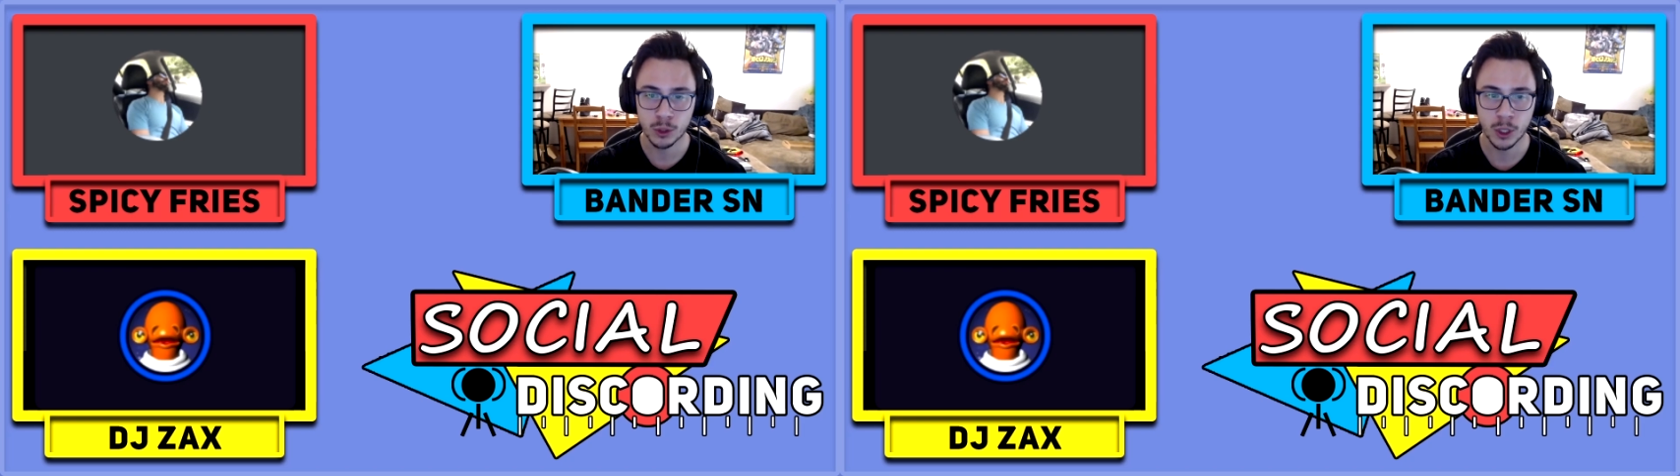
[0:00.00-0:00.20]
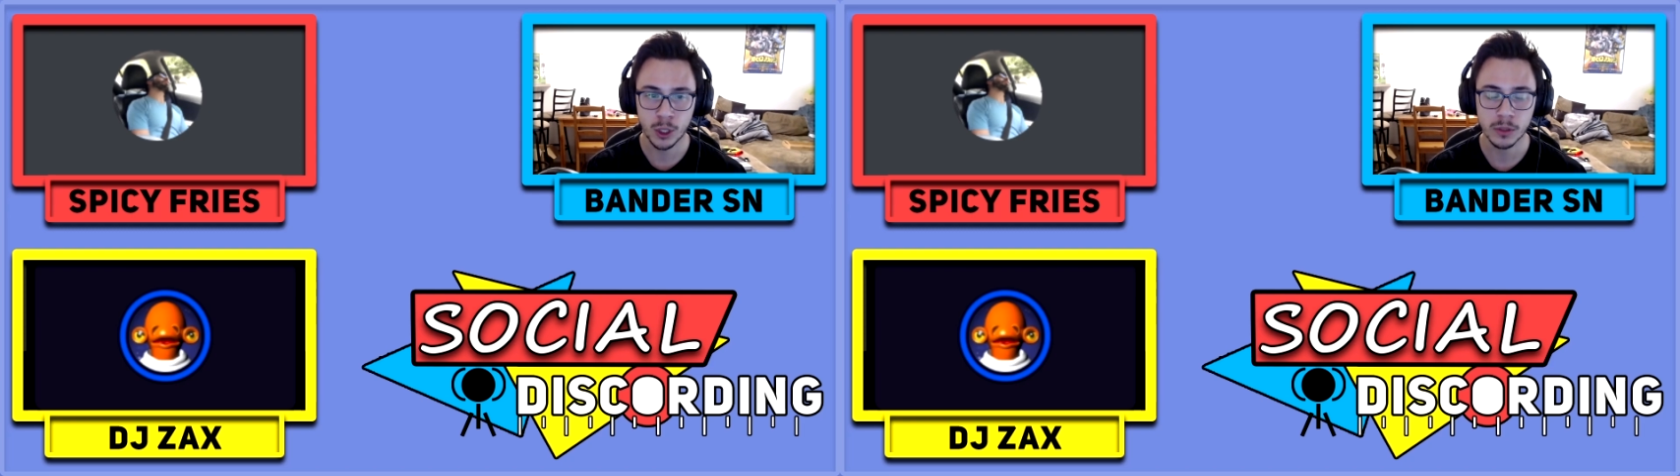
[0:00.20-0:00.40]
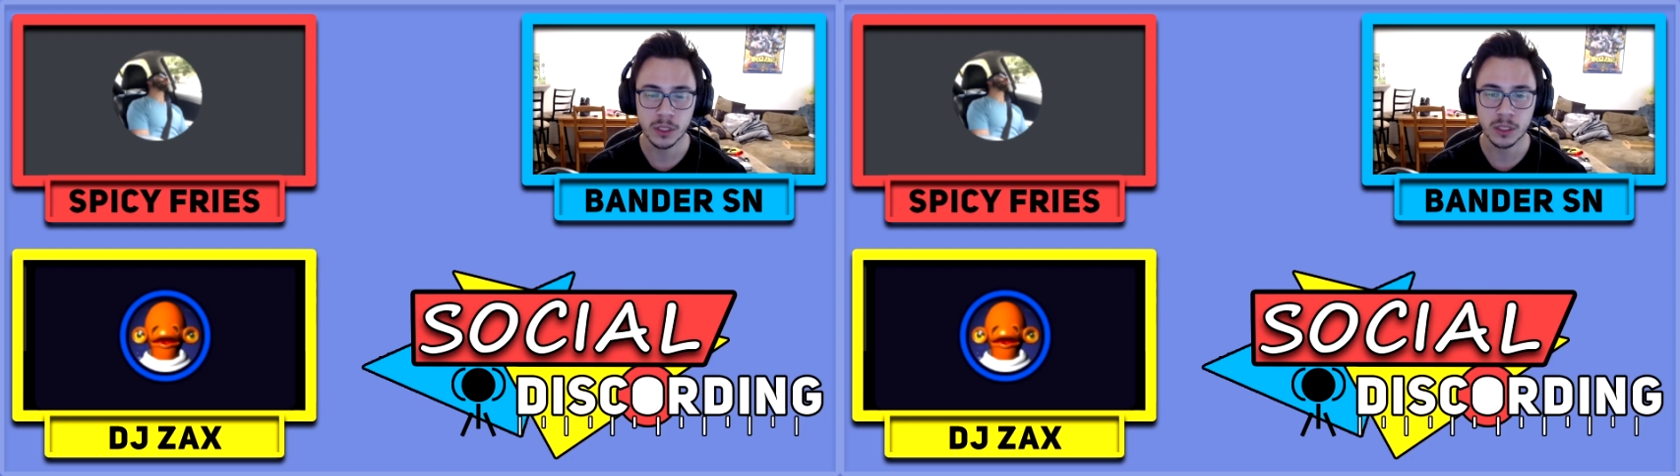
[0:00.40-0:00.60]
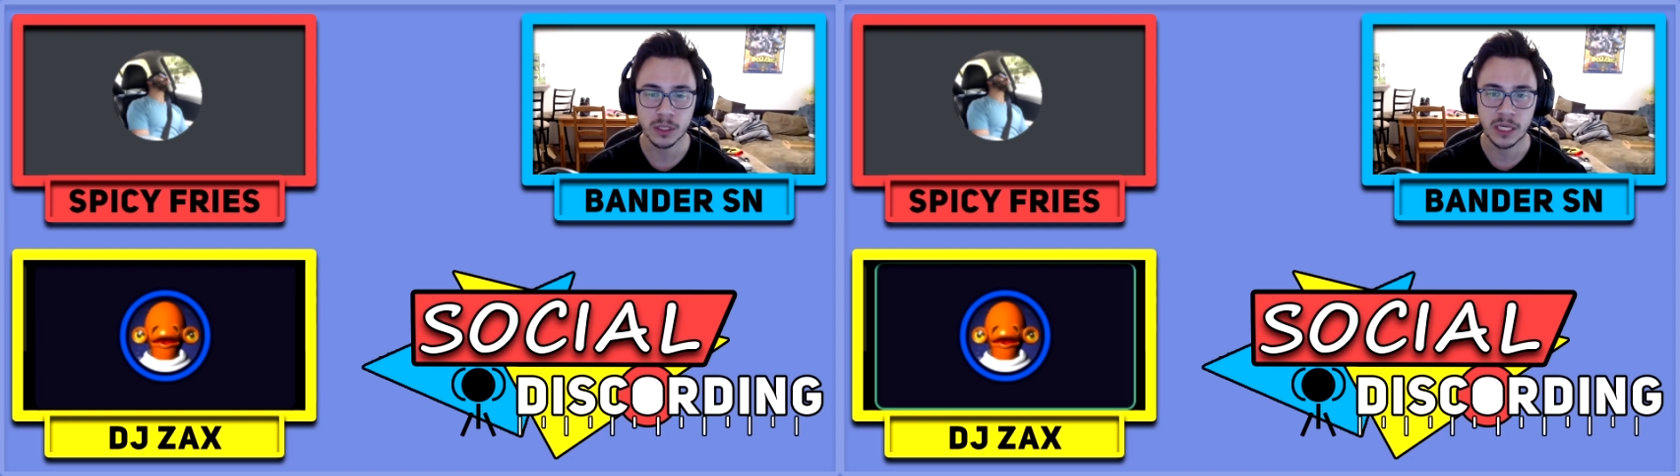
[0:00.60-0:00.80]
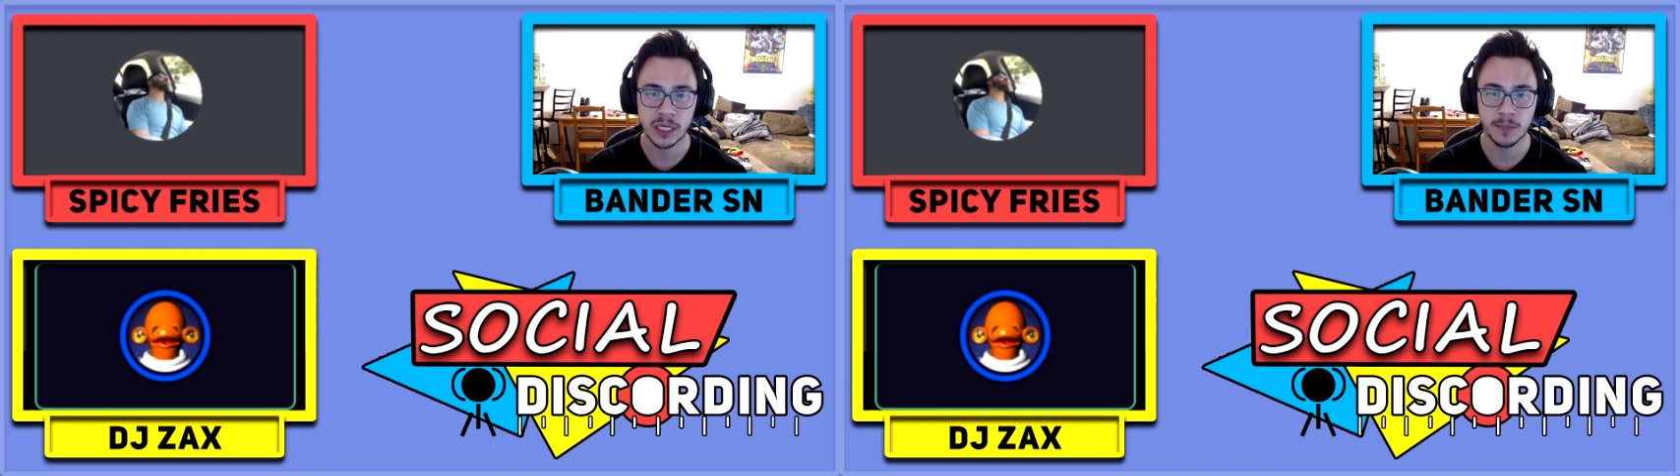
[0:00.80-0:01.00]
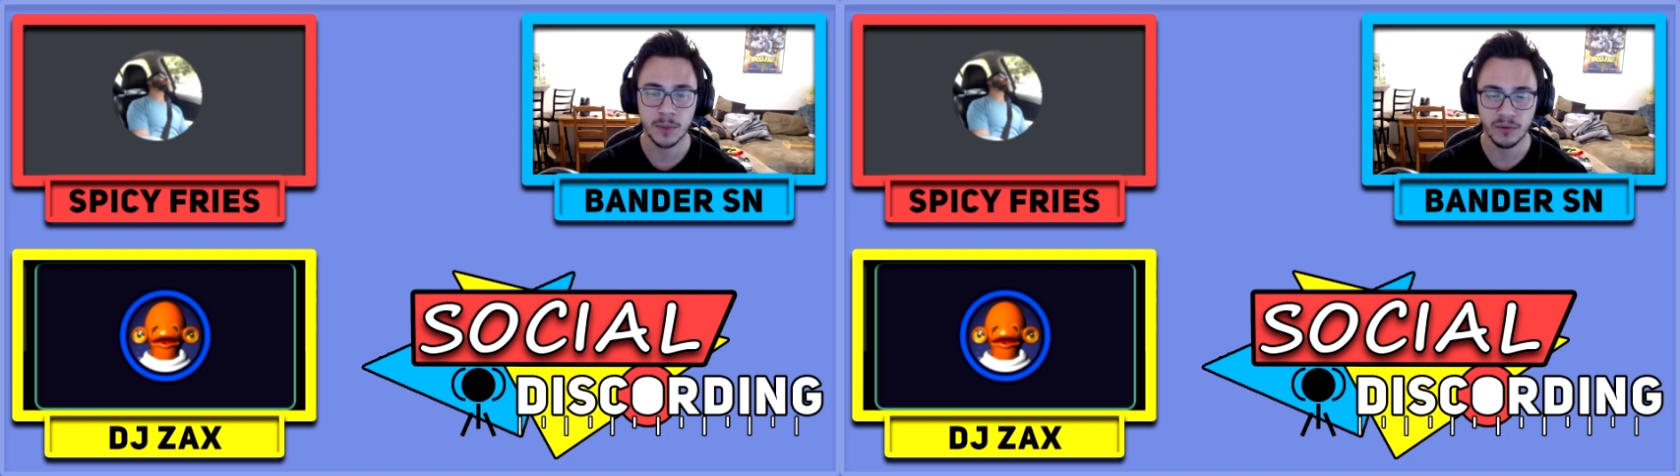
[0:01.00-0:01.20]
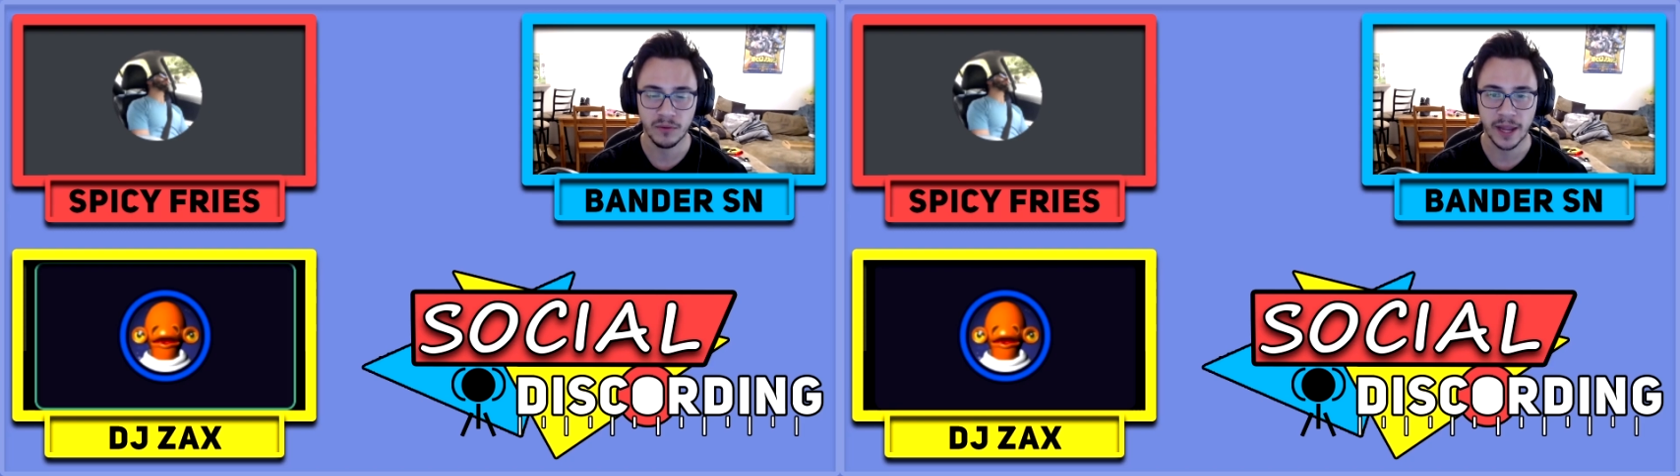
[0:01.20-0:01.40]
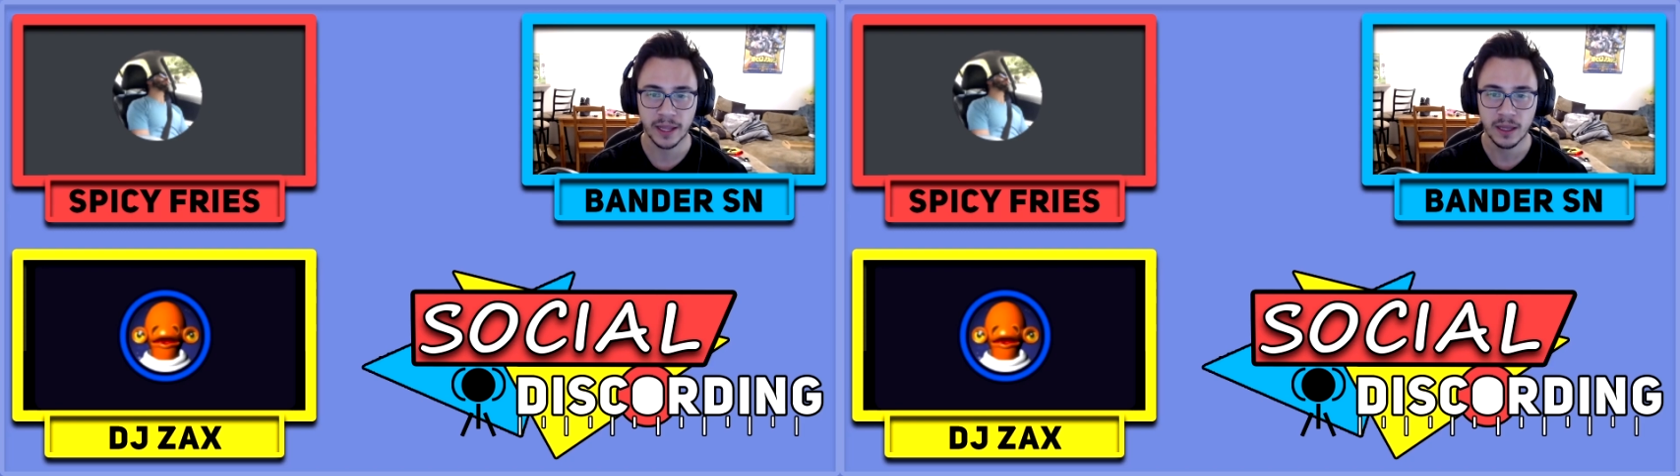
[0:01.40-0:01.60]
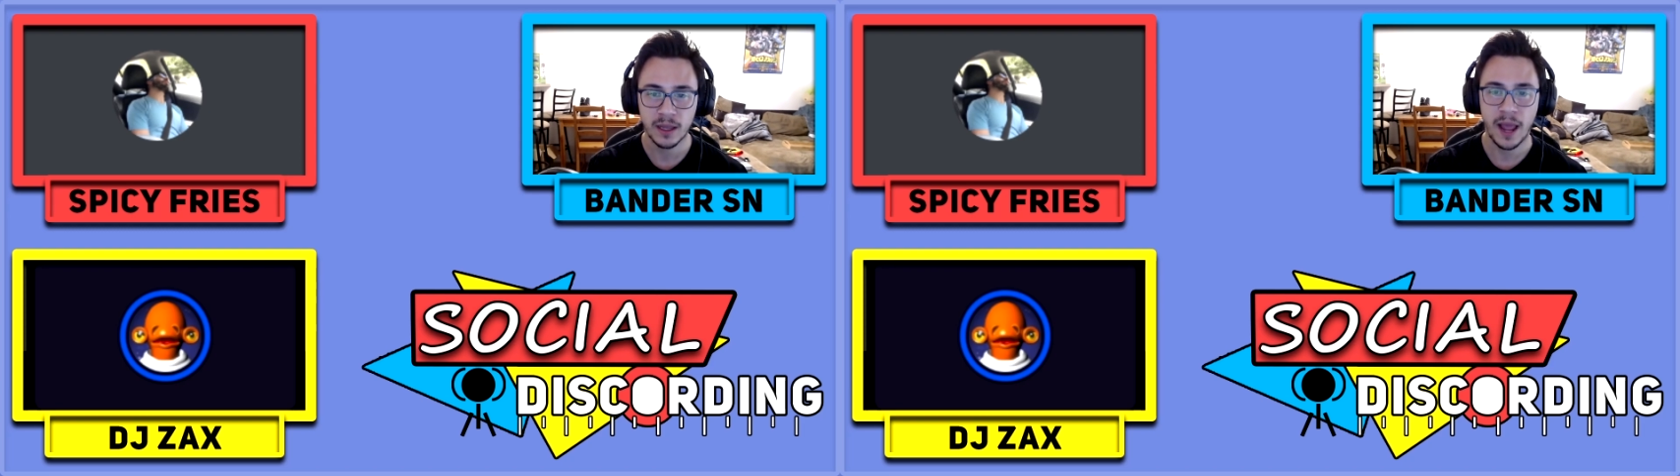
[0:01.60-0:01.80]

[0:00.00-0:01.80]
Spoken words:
Jones system of like,